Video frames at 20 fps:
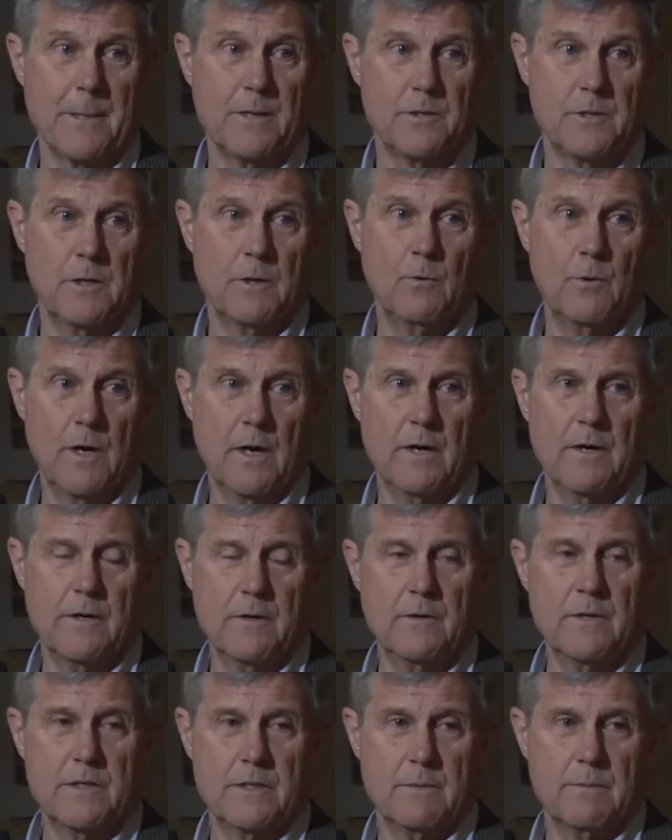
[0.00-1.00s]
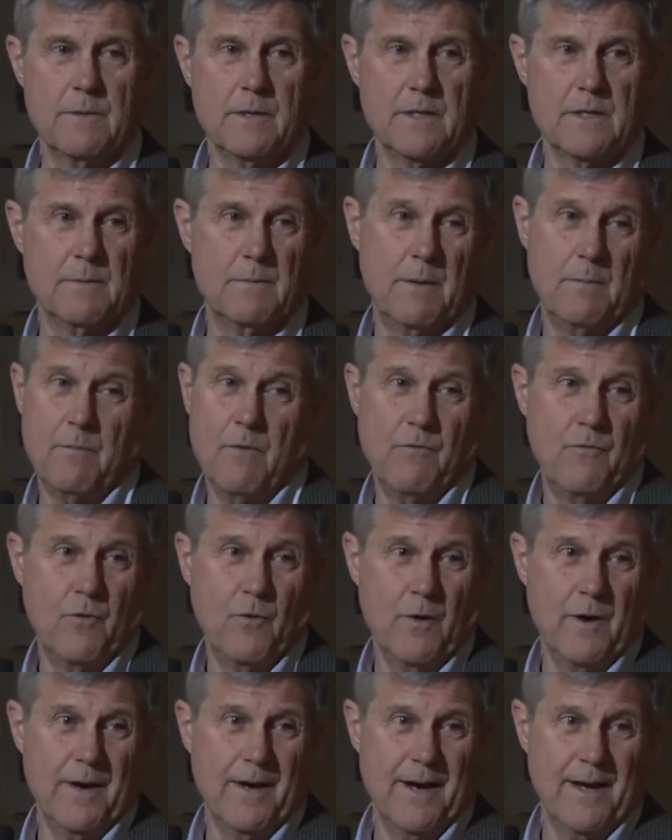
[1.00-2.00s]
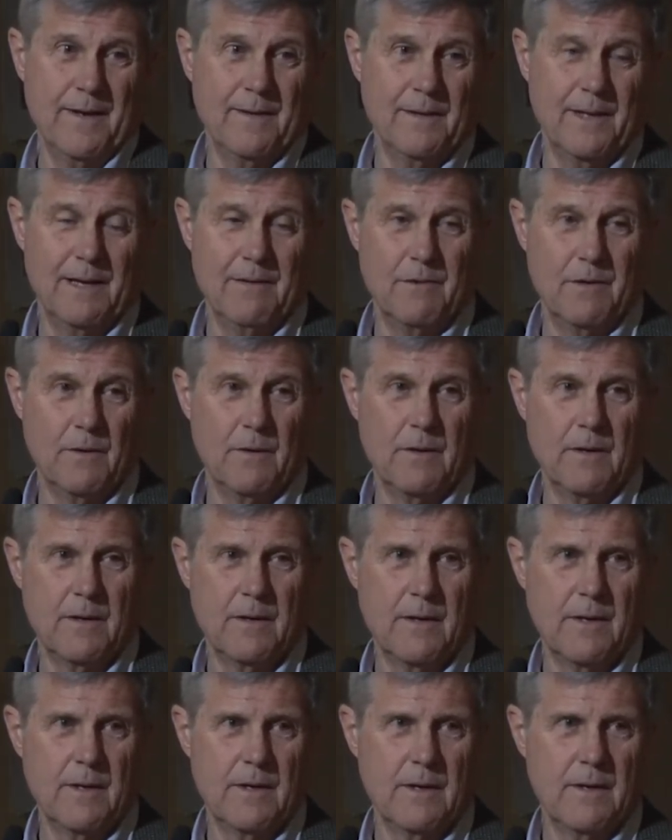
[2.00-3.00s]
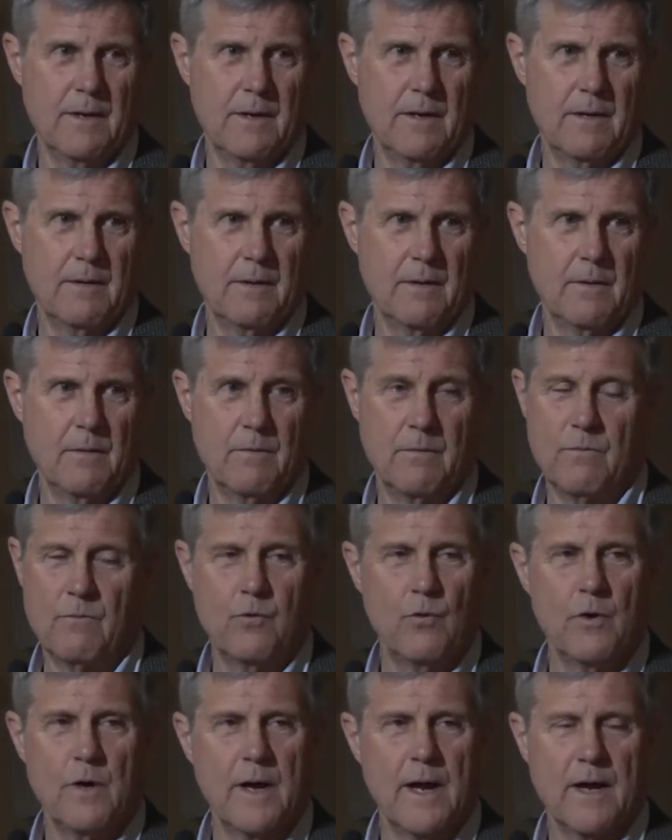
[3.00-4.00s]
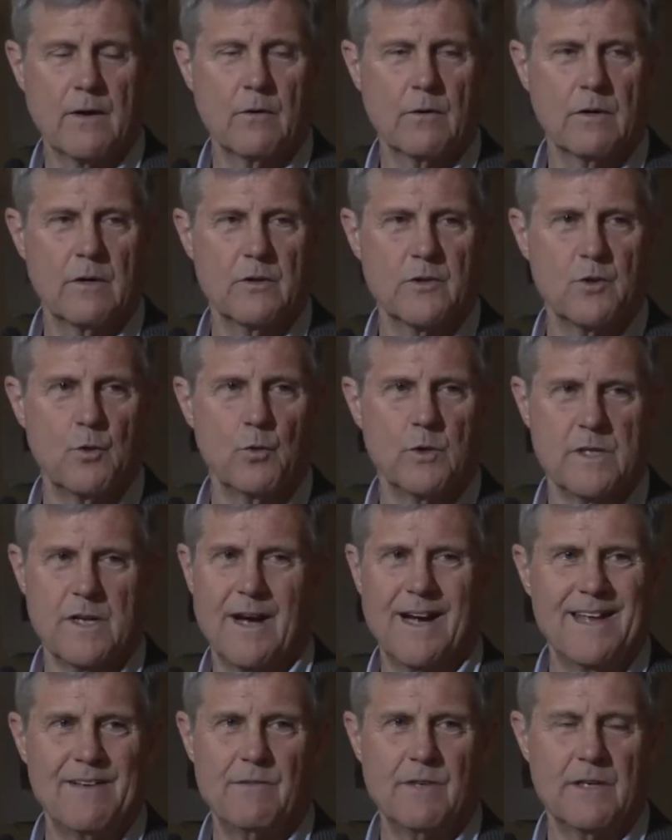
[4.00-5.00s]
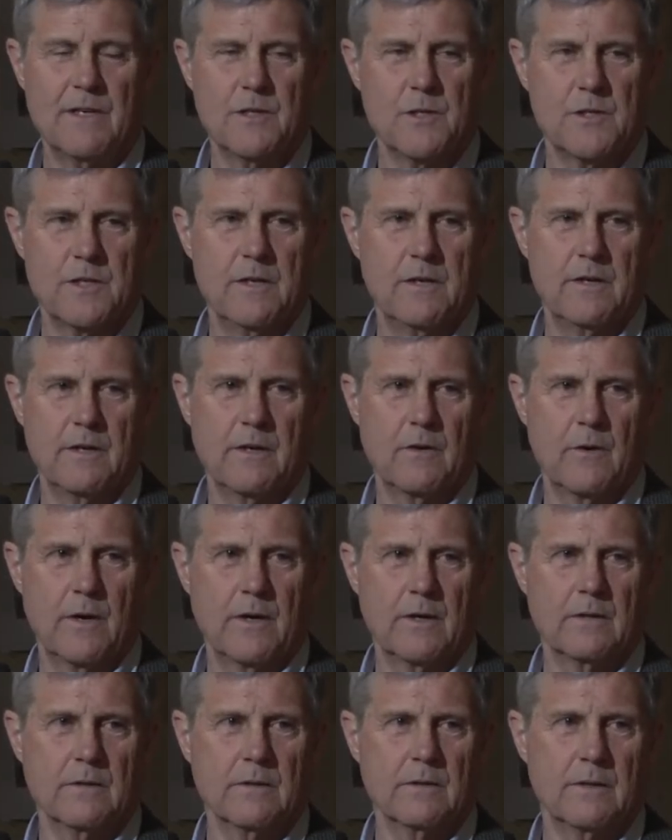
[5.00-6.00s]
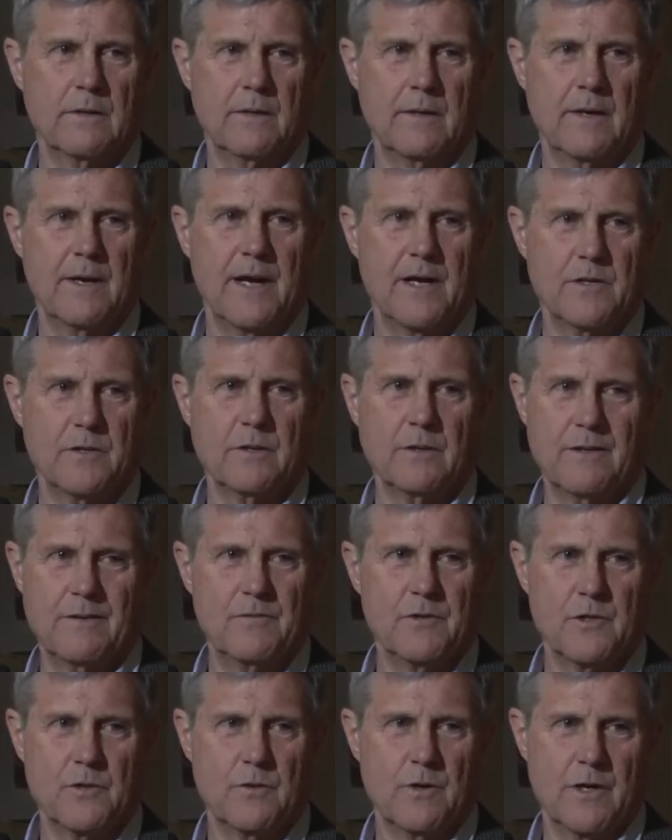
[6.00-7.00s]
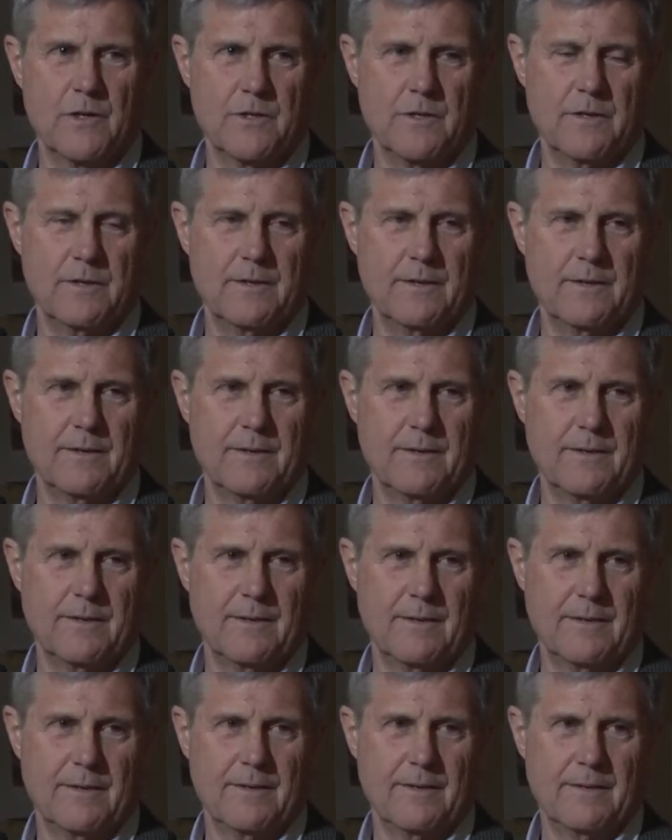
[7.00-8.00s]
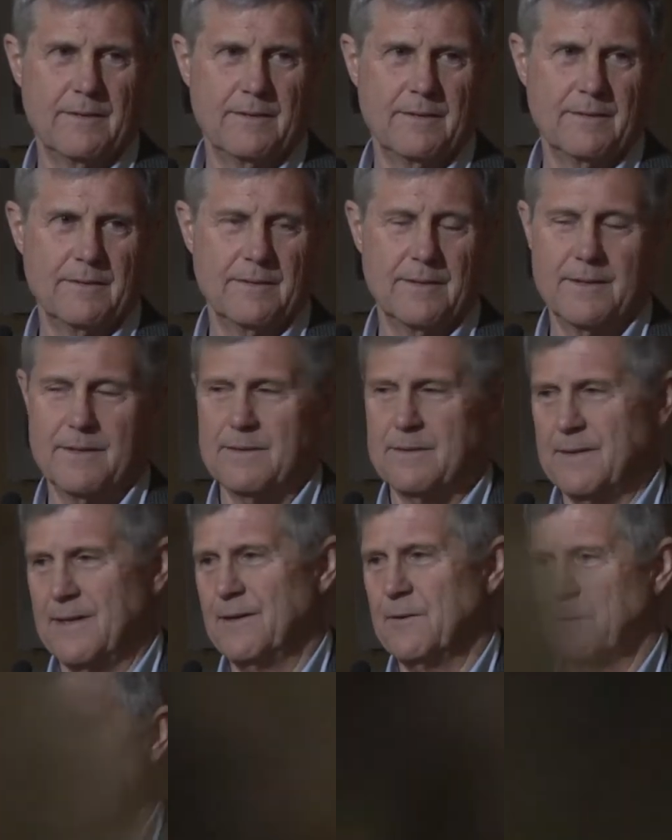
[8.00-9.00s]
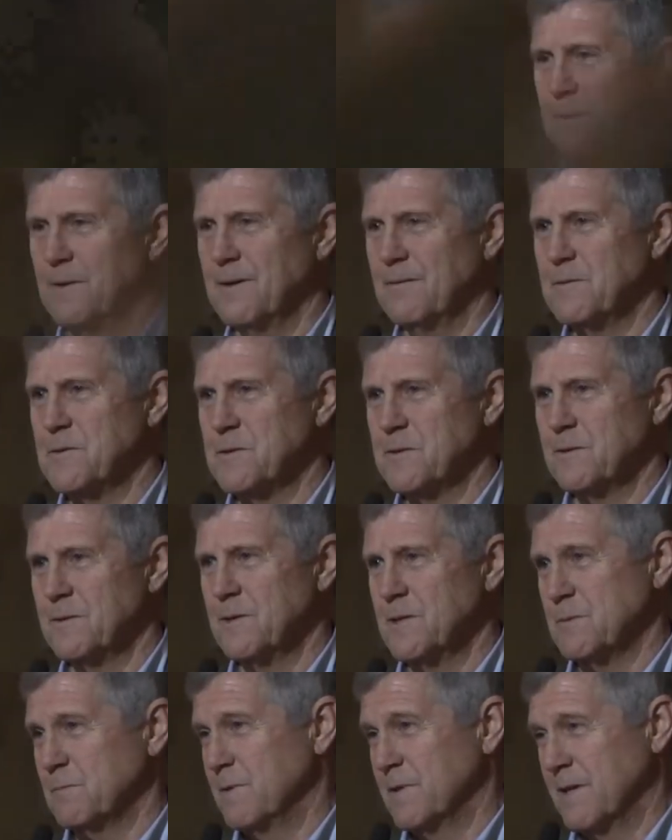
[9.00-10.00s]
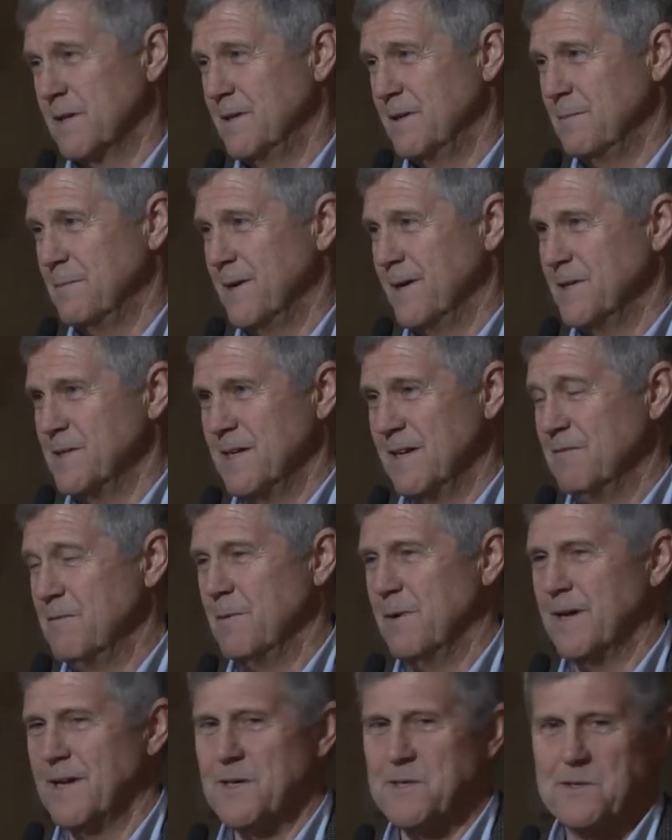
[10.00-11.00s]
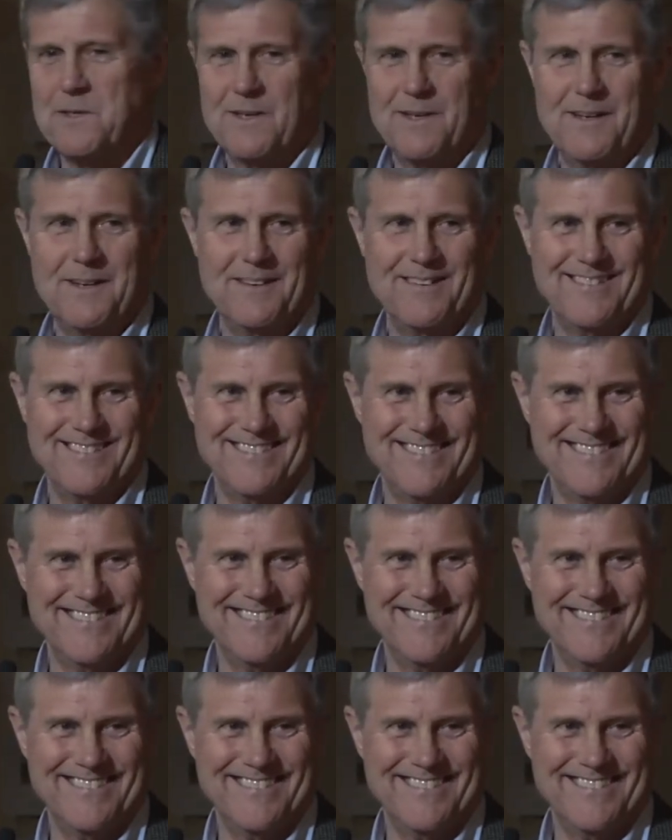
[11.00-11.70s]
So we are doing some things. I mean, before 9/11, food and agriculture was not even considered a critical national infrastructure. Uh, now, it, now it obviously is, but can you imagine? Everybody has to eat.